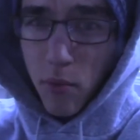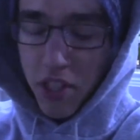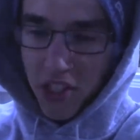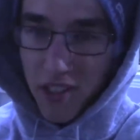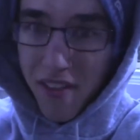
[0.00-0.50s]

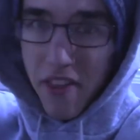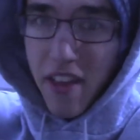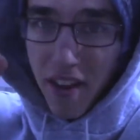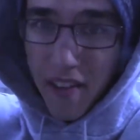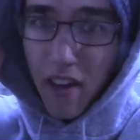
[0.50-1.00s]
which is the
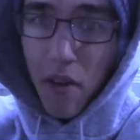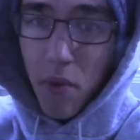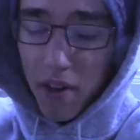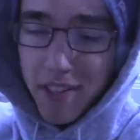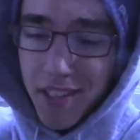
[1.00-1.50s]
thing that I
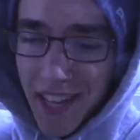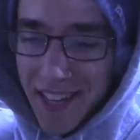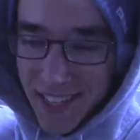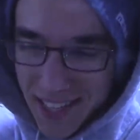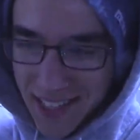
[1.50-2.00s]
wanted to
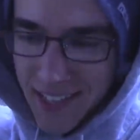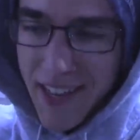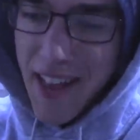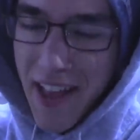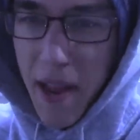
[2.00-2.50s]
get done
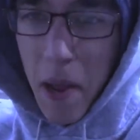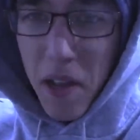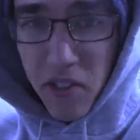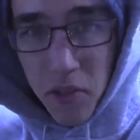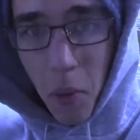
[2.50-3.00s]
today.
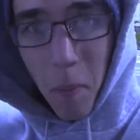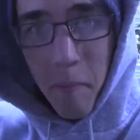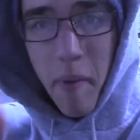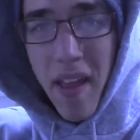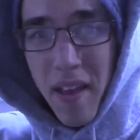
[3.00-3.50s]
So
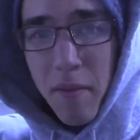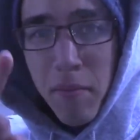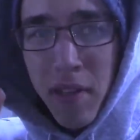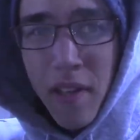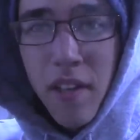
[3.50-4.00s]
bam,
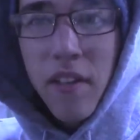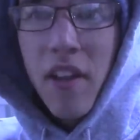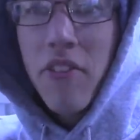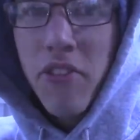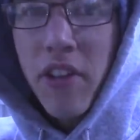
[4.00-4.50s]

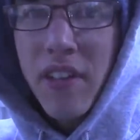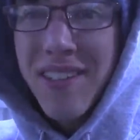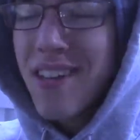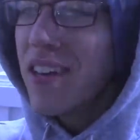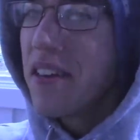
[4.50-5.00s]
another thing
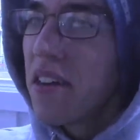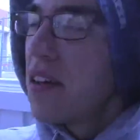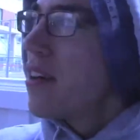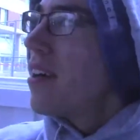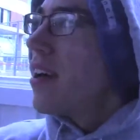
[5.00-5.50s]
done.
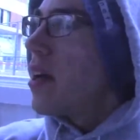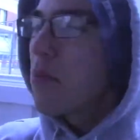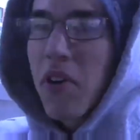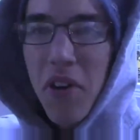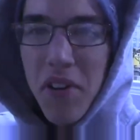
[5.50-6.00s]
I'm
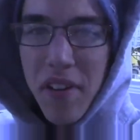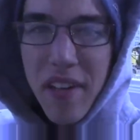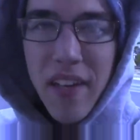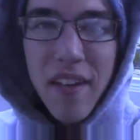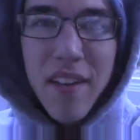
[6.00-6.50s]

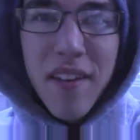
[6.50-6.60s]
currently